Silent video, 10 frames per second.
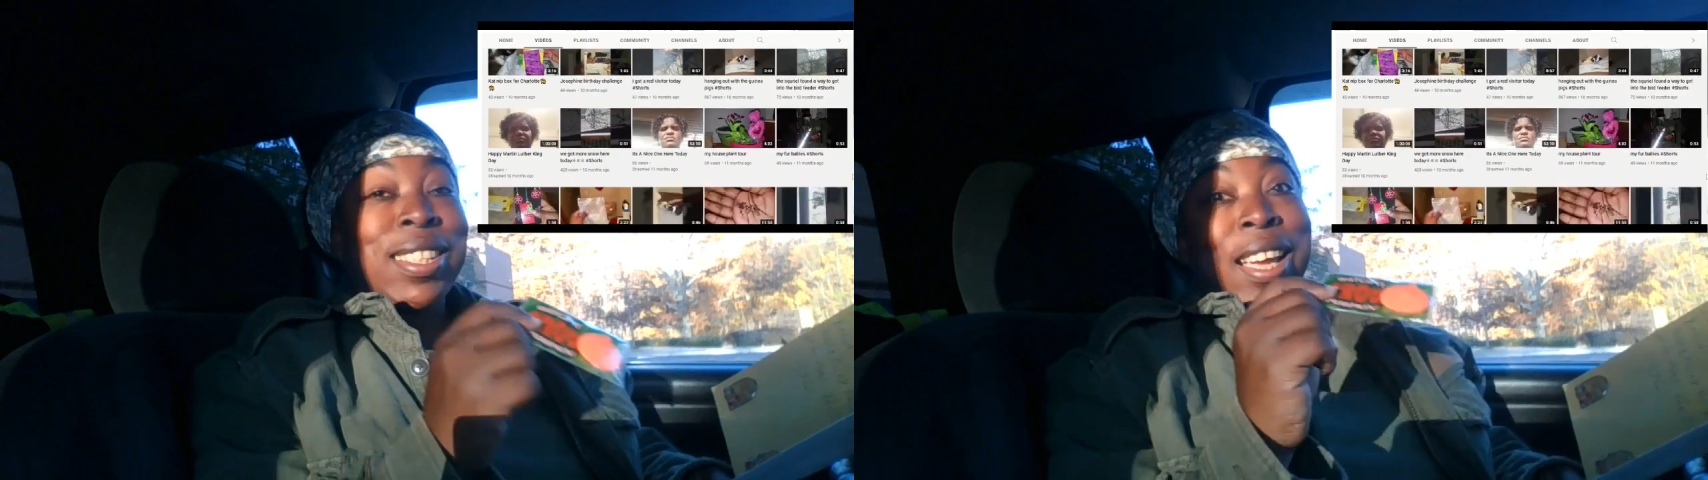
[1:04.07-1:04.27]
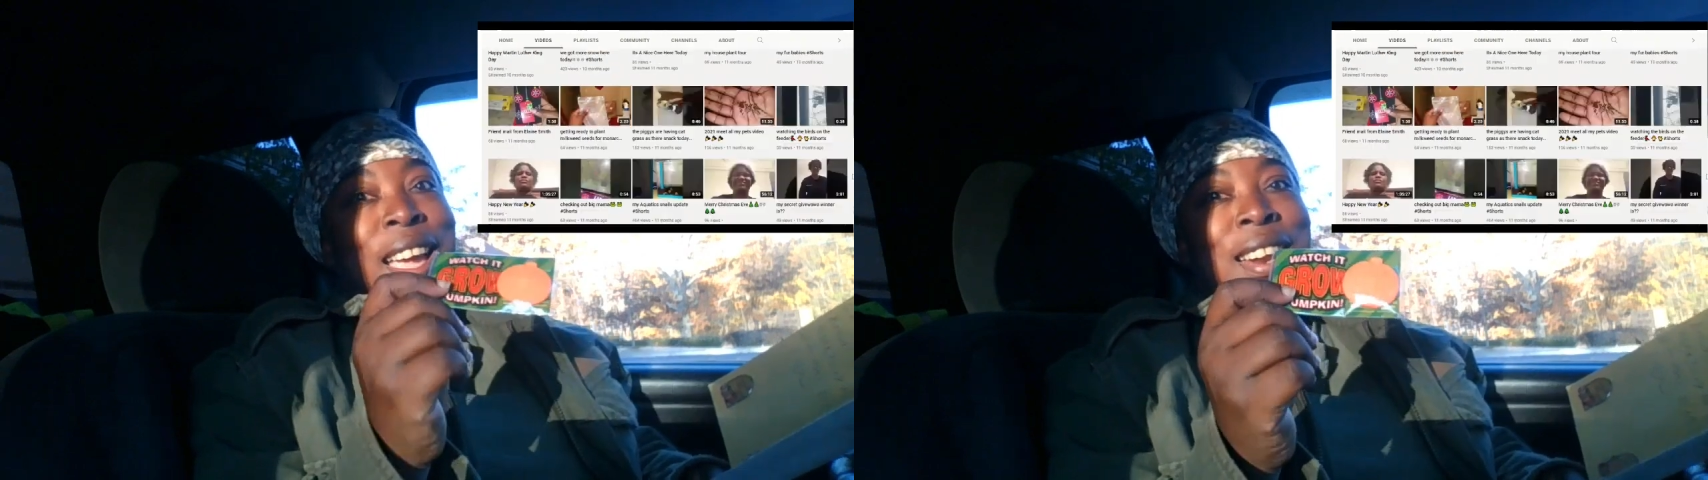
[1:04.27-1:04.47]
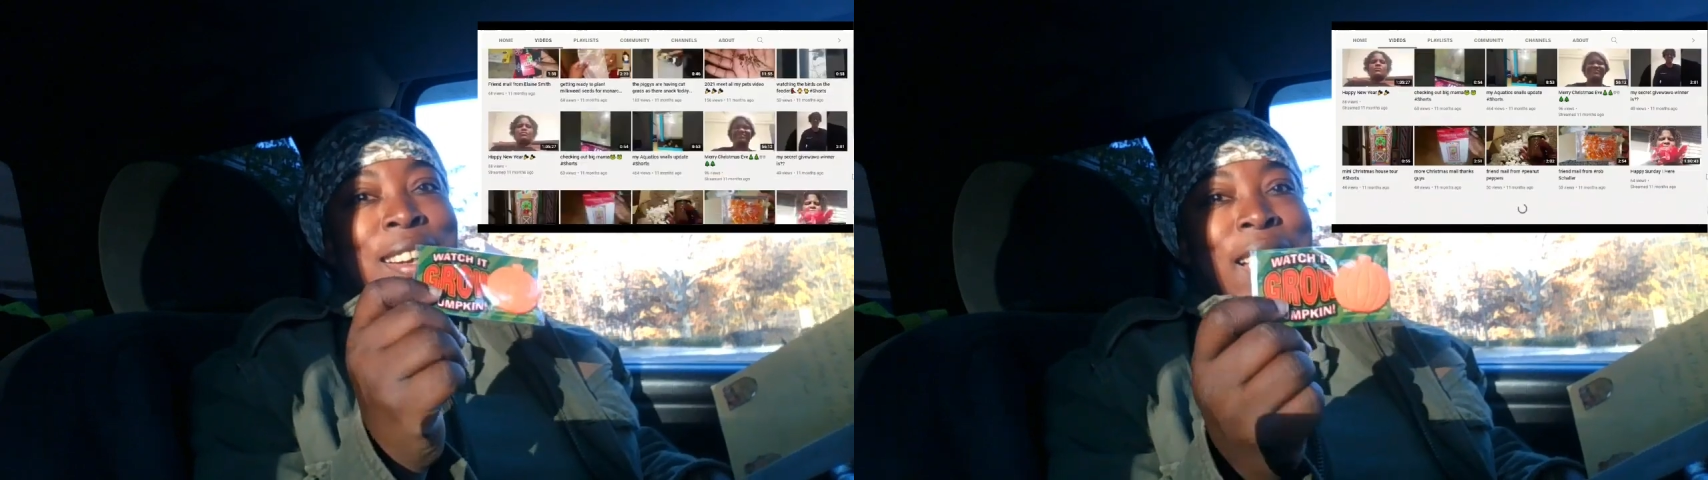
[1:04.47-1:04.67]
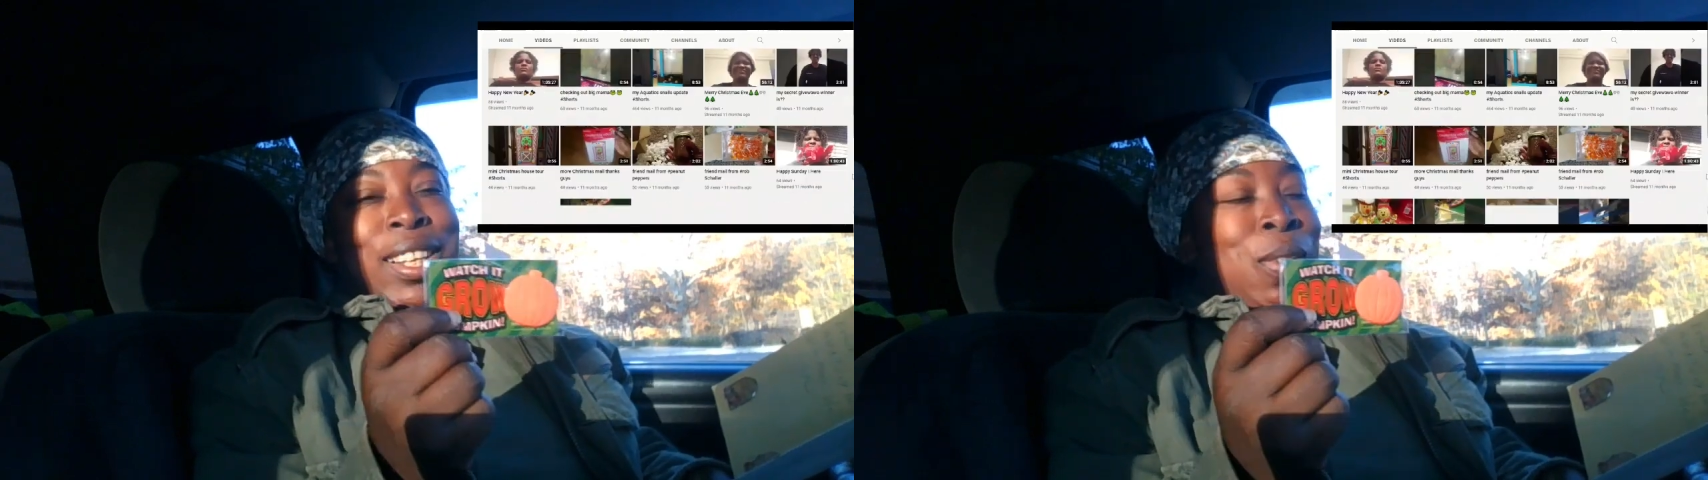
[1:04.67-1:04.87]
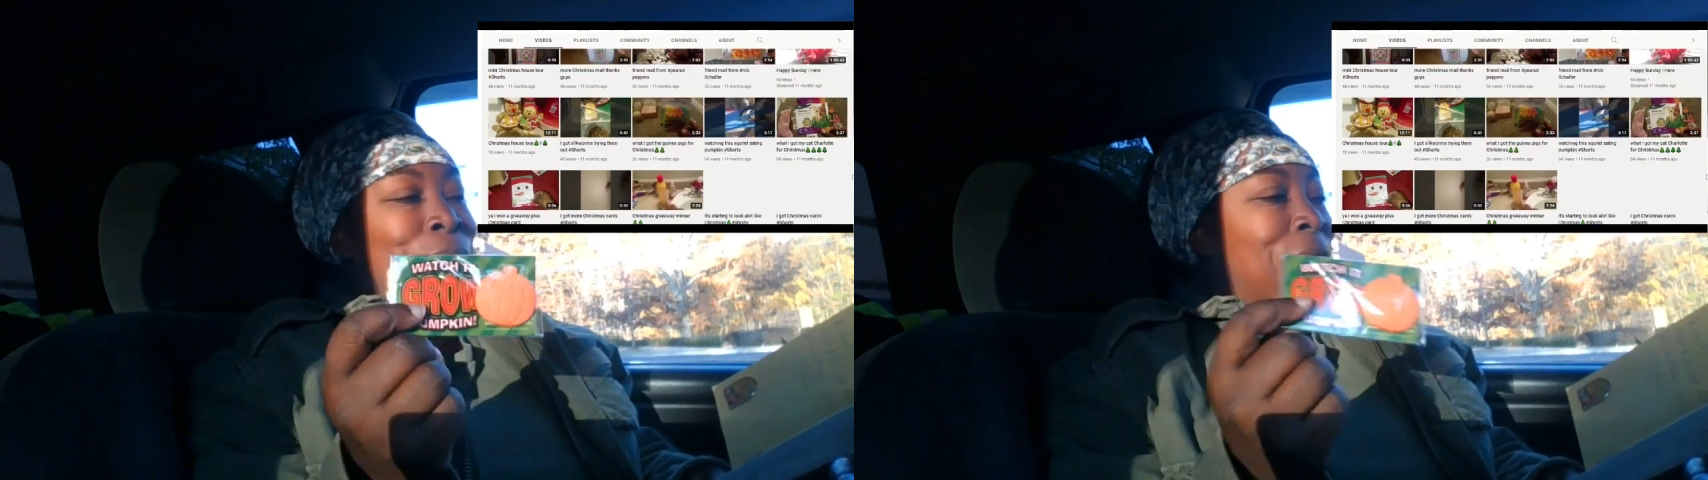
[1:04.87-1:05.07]
because I kind of
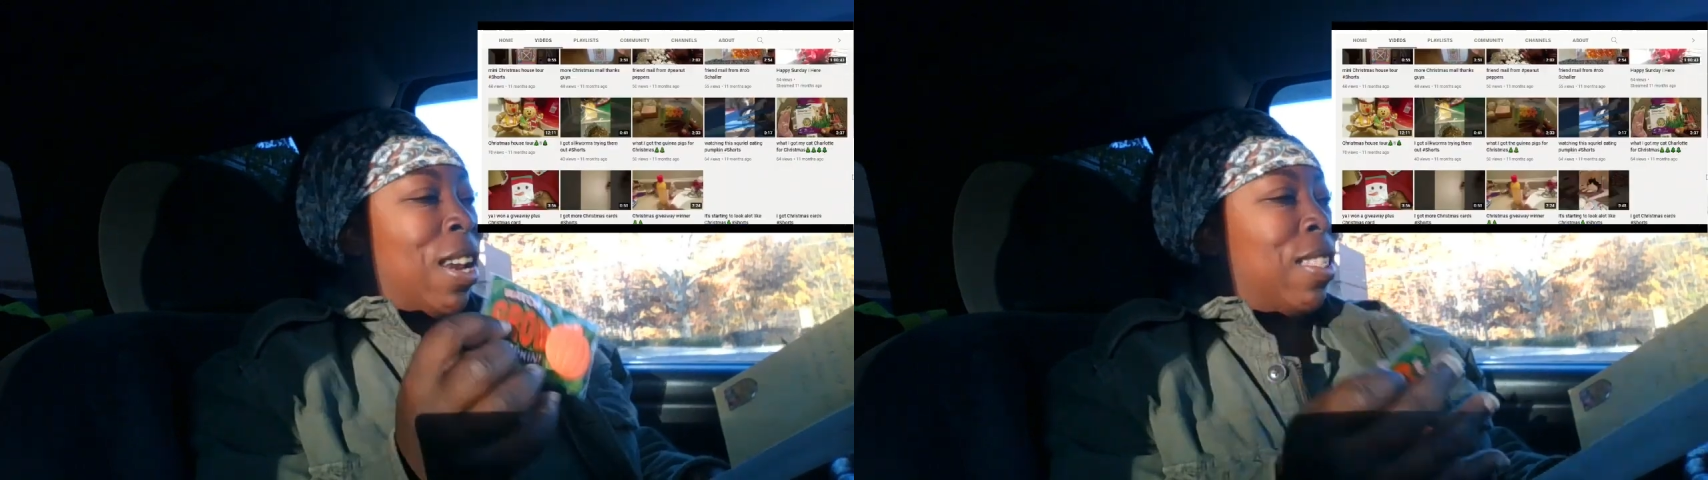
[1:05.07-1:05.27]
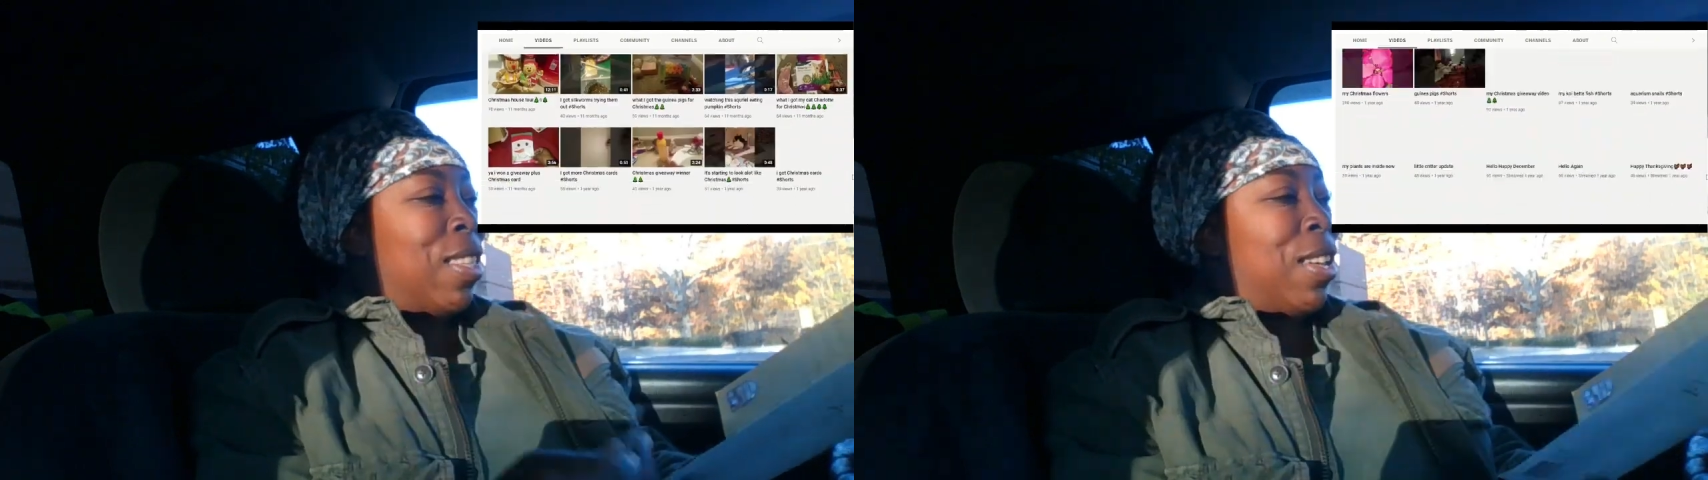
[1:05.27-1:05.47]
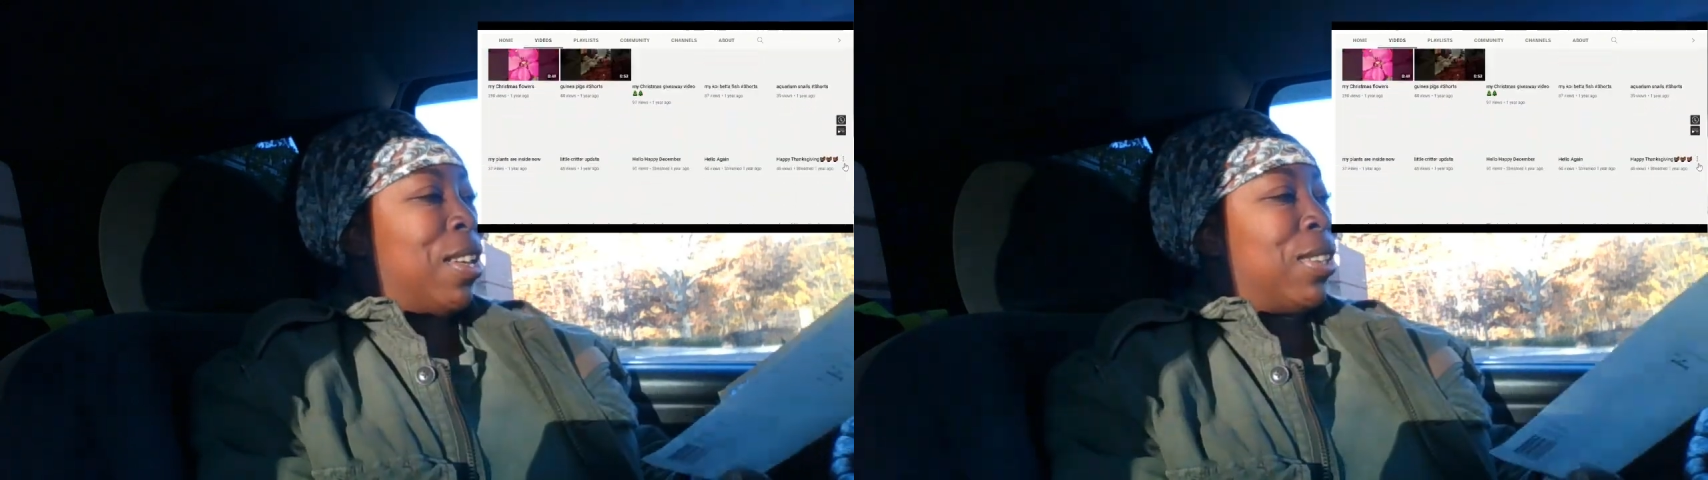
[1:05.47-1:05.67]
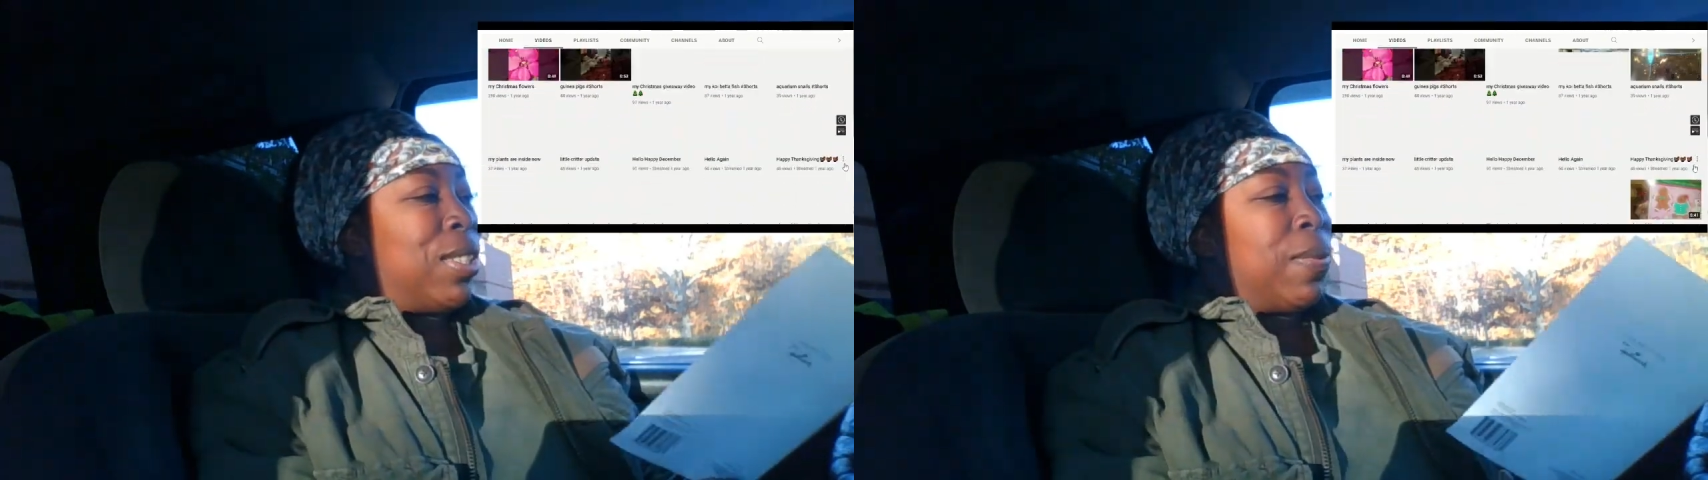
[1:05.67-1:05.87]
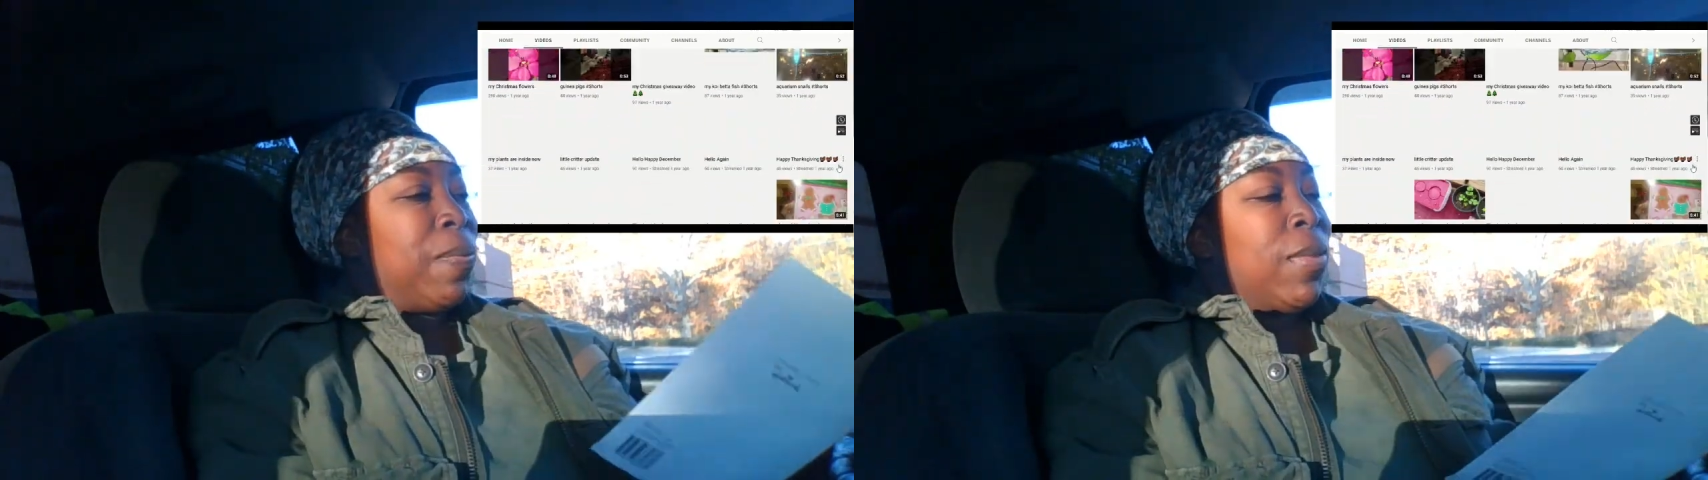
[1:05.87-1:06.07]
like those kind of things.